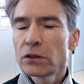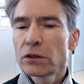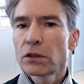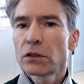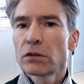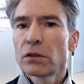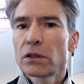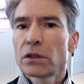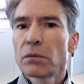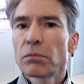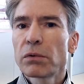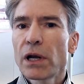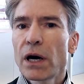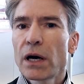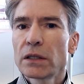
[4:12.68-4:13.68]
security
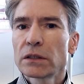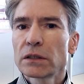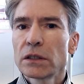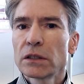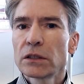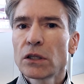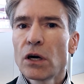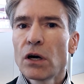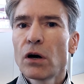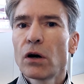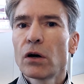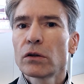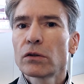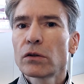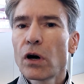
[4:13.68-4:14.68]
appliances
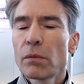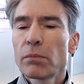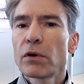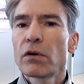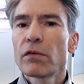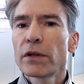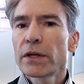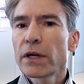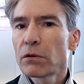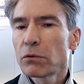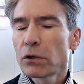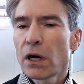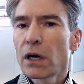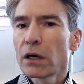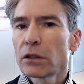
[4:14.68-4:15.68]
on top of the
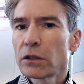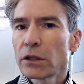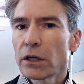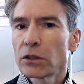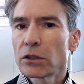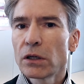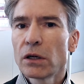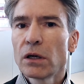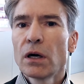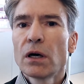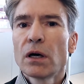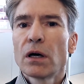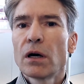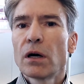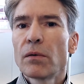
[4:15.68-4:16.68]
network architecture,
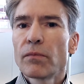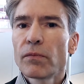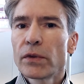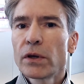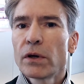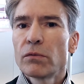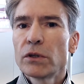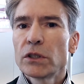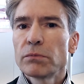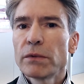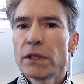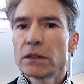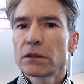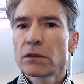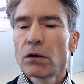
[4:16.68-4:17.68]
which
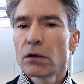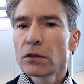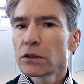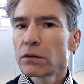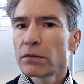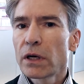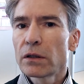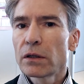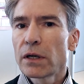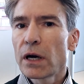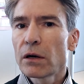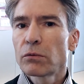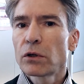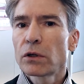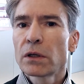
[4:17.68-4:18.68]
means also that the
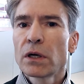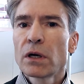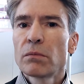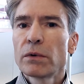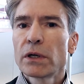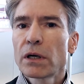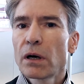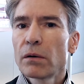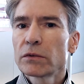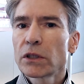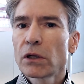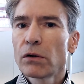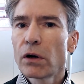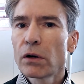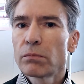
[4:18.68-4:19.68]
network becomes
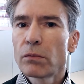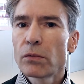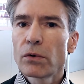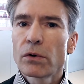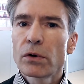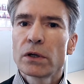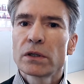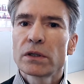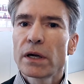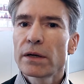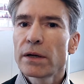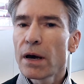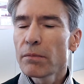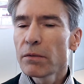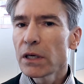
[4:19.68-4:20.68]
a lot more
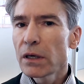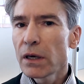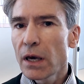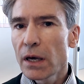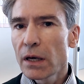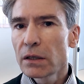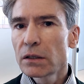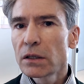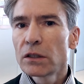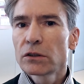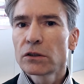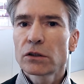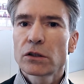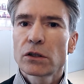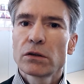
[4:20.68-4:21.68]
dynamic and
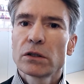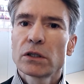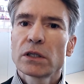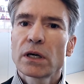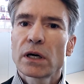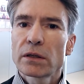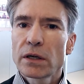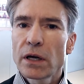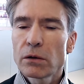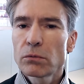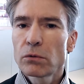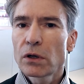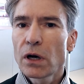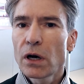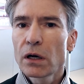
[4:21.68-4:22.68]
security and
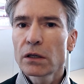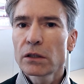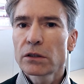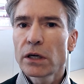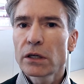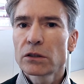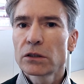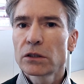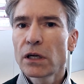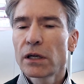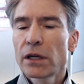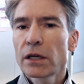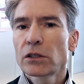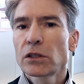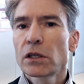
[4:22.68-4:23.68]
network architectures
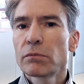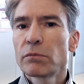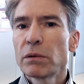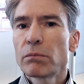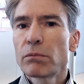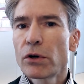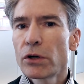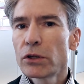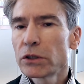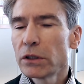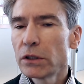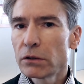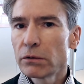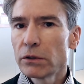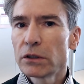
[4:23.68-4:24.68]
can actually be merged
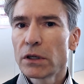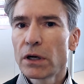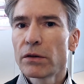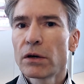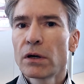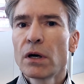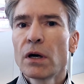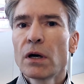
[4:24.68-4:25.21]
into each other,